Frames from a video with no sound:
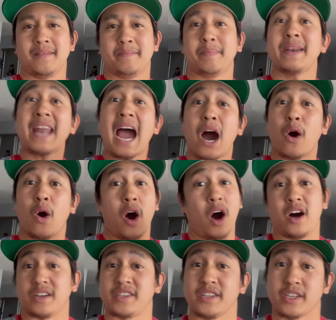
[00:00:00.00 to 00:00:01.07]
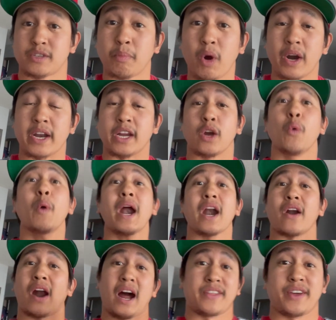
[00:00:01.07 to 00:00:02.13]
But now, on to this morning,
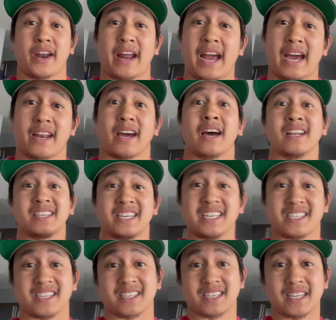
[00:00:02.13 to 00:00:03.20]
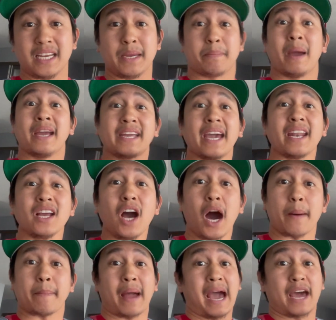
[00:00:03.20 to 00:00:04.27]
where I thought I had a decent sleep, getting
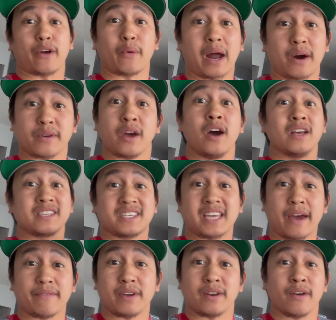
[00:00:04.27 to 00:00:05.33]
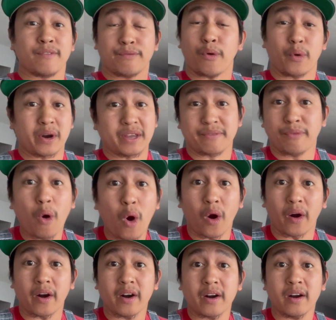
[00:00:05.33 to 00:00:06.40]
up at around
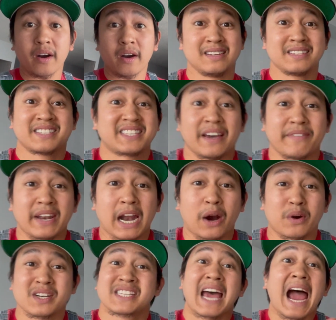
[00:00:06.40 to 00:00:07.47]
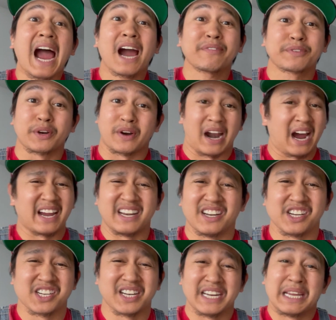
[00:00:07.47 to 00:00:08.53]
7.44, seven hours after I
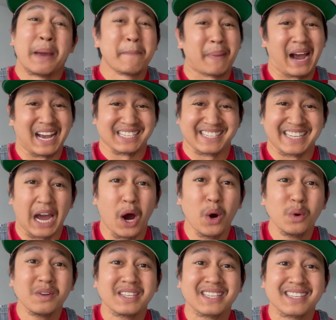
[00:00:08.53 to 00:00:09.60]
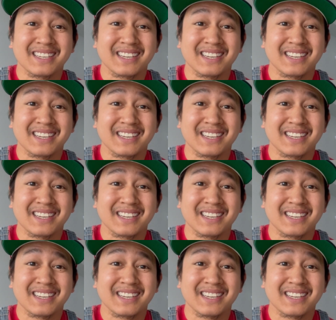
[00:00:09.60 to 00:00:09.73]
initially passed out,